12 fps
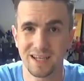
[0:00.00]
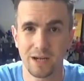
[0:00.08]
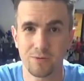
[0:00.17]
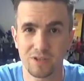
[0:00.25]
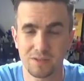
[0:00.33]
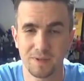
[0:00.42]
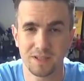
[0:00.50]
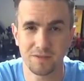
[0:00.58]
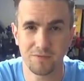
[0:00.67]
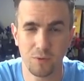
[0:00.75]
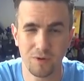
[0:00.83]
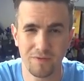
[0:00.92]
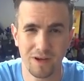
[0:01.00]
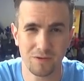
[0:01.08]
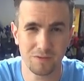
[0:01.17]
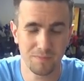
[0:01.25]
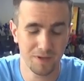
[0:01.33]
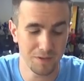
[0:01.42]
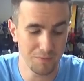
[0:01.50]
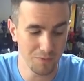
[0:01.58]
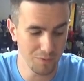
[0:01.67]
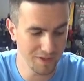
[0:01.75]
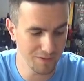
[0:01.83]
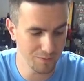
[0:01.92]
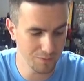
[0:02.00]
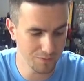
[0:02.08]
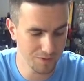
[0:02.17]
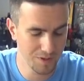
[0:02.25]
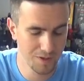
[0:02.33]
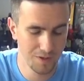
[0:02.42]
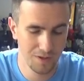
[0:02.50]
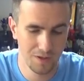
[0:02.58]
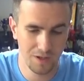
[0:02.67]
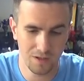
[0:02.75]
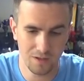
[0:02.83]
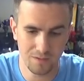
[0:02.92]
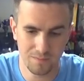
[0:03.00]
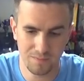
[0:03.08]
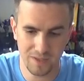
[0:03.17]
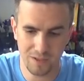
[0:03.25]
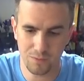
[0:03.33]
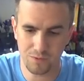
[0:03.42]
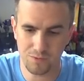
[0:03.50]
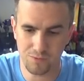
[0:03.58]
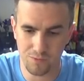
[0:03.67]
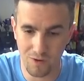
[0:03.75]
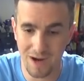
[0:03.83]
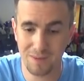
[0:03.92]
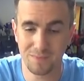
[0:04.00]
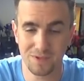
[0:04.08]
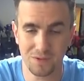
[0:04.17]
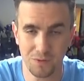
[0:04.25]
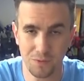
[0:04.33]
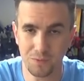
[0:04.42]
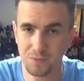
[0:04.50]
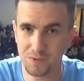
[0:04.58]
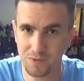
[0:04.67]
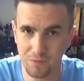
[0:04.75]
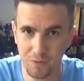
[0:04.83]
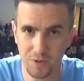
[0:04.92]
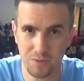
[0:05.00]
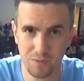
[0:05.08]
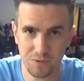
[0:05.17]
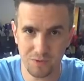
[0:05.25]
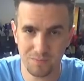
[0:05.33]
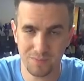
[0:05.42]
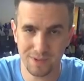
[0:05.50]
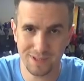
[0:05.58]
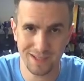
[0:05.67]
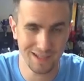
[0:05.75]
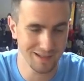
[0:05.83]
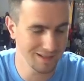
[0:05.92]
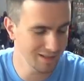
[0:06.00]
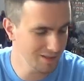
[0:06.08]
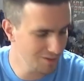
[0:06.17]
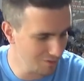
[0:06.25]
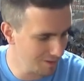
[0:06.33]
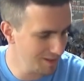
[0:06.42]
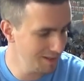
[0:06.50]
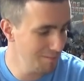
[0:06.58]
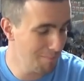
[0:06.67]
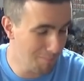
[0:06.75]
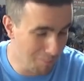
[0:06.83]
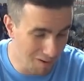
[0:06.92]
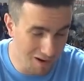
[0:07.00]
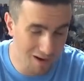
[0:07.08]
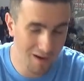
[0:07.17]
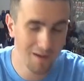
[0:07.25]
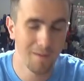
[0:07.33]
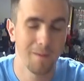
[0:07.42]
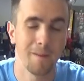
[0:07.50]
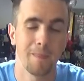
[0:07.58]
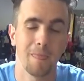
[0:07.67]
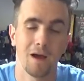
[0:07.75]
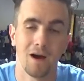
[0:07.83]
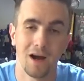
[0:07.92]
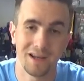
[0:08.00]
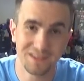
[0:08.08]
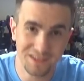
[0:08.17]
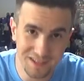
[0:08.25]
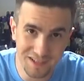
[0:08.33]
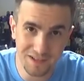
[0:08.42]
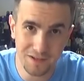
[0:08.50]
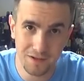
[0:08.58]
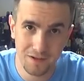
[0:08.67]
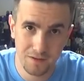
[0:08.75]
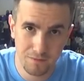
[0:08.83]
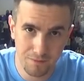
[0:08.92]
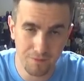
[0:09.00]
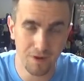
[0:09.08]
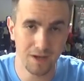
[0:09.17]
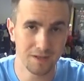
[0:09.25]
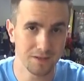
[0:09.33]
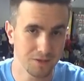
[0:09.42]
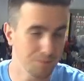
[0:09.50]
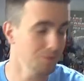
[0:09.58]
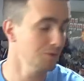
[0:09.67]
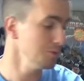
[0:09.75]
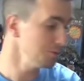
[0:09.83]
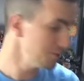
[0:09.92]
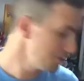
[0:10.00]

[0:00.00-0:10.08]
They were expecting 40,000 people, and it was rammed, so the footage wasn't particularly great, but I did find some good